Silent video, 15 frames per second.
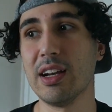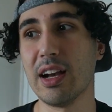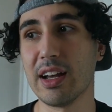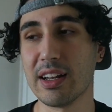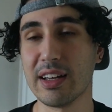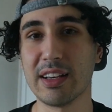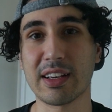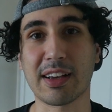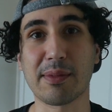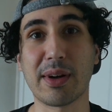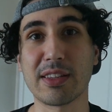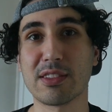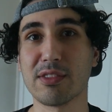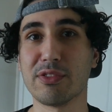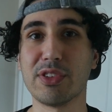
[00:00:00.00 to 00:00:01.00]
had eight
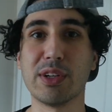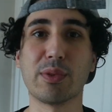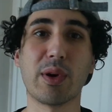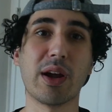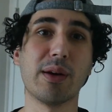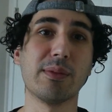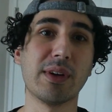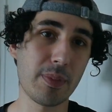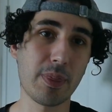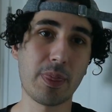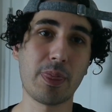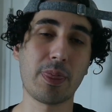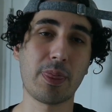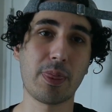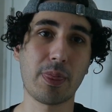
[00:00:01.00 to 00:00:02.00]
gigabytes of V RAM. And
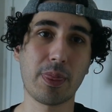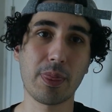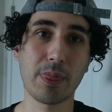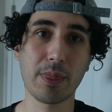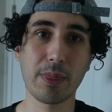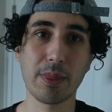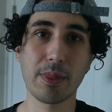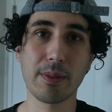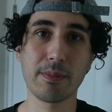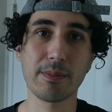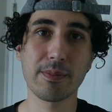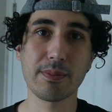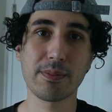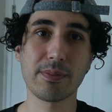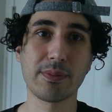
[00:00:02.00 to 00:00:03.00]
so you used it
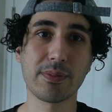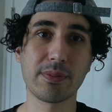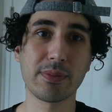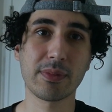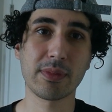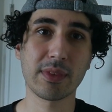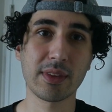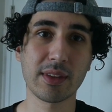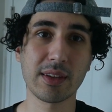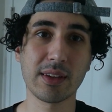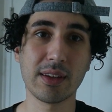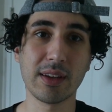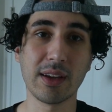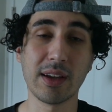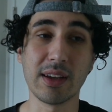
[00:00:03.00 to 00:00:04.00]
until like a
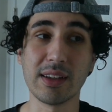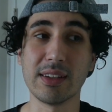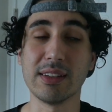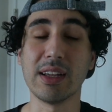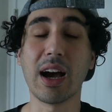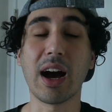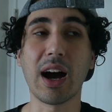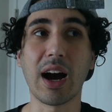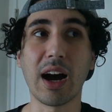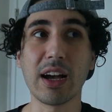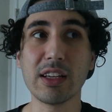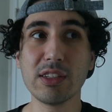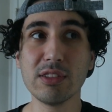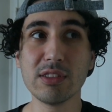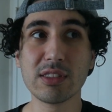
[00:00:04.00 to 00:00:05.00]
month ago, right? Yeah, I
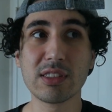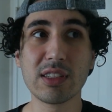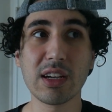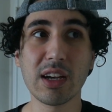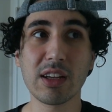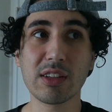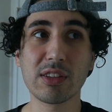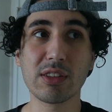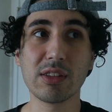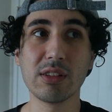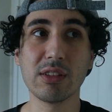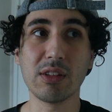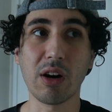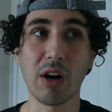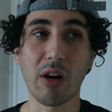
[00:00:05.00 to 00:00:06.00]
used it
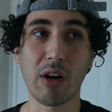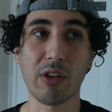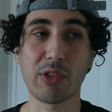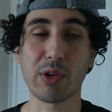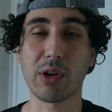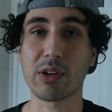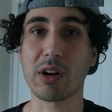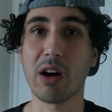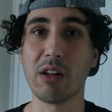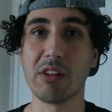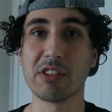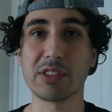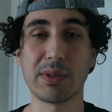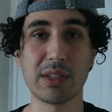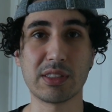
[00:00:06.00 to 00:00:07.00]
all throughout
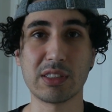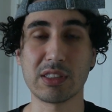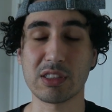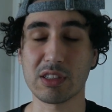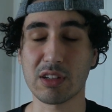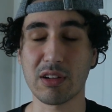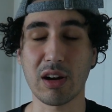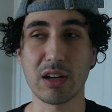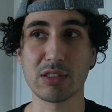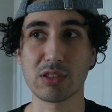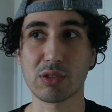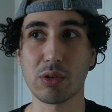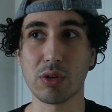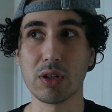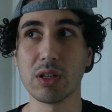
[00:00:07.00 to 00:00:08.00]
college, my senior year of high
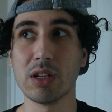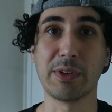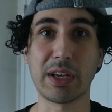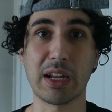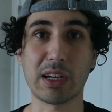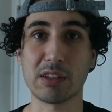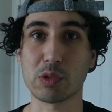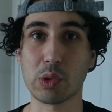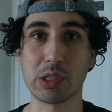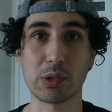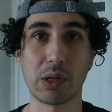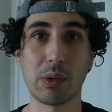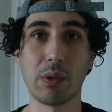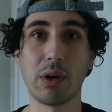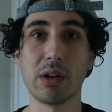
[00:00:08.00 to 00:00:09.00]
school, beginning of twenty
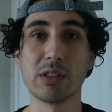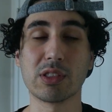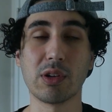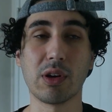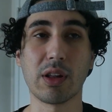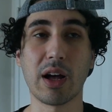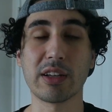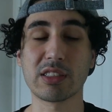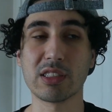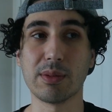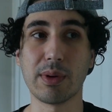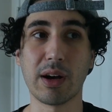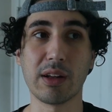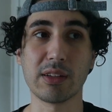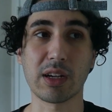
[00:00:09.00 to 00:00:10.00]
twenty-one, so it lasted yeah.
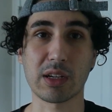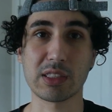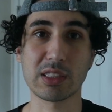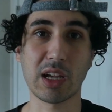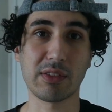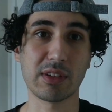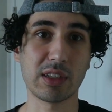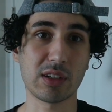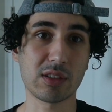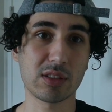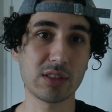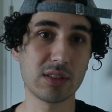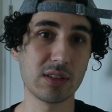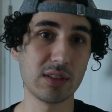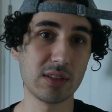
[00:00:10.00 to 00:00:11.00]
about like seven years,
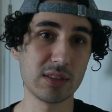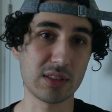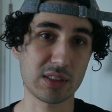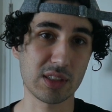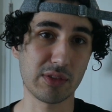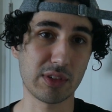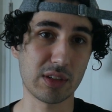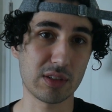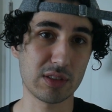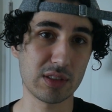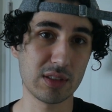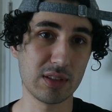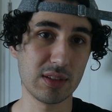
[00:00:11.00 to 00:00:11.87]
six, seven years.